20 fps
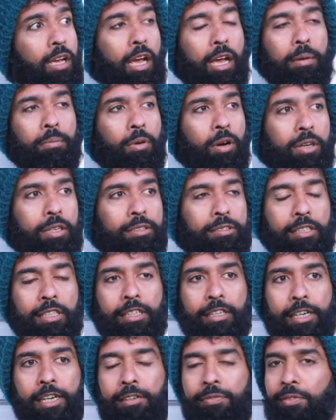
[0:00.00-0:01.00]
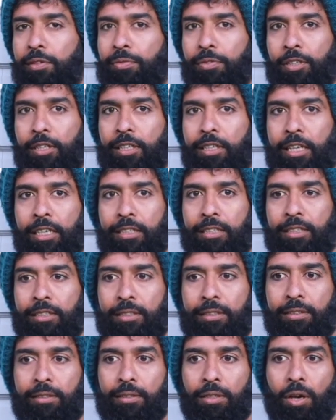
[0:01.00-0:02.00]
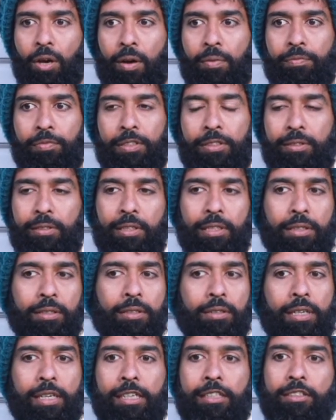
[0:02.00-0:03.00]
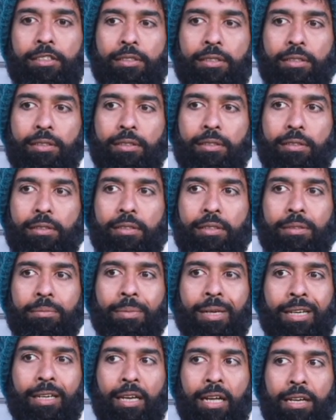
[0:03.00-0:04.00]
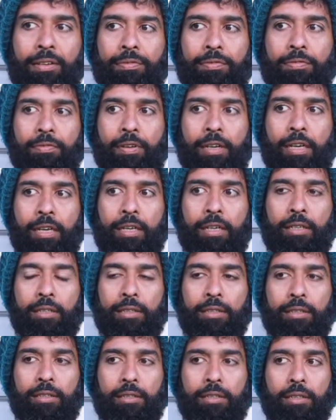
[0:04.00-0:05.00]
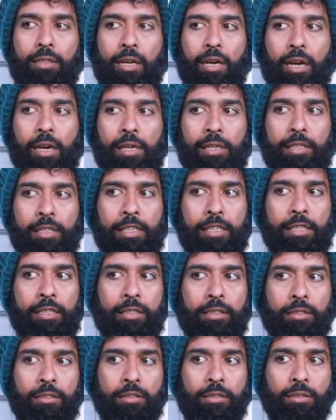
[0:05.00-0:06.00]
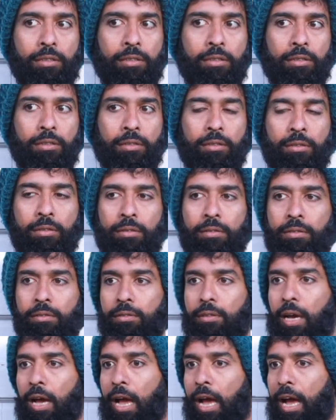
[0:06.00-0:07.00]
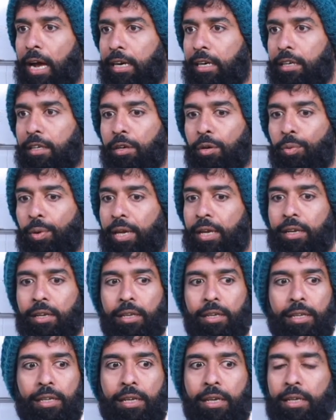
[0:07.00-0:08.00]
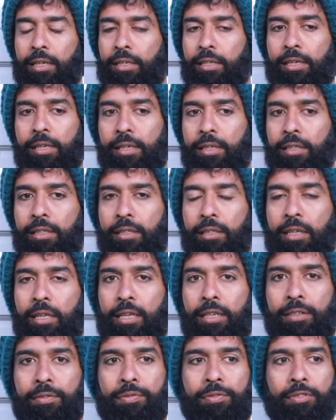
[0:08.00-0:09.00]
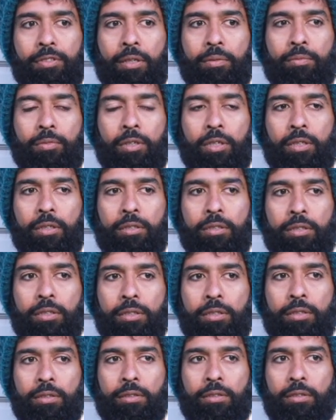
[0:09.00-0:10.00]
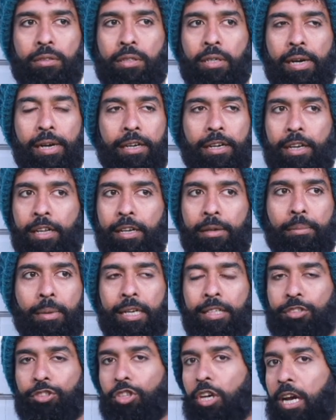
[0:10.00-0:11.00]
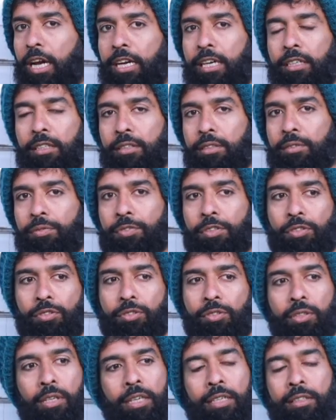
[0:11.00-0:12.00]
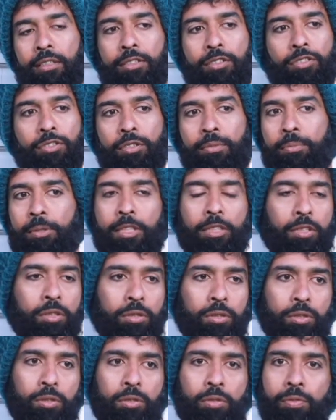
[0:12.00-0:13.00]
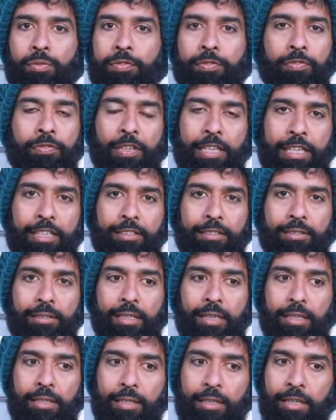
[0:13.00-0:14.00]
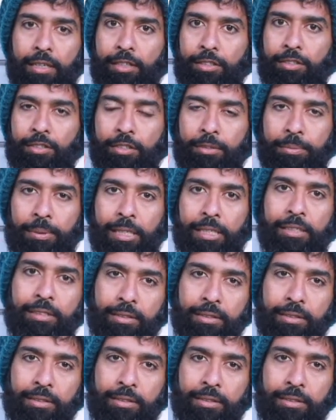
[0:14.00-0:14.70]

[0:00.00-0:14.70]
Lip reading: I'm honestly grateful for it. Like, there is obviously occasions in my life where I need to act quickly and kill. Like, if someone is threatening my child in the future, like, there should be no freeze there. Like, it should be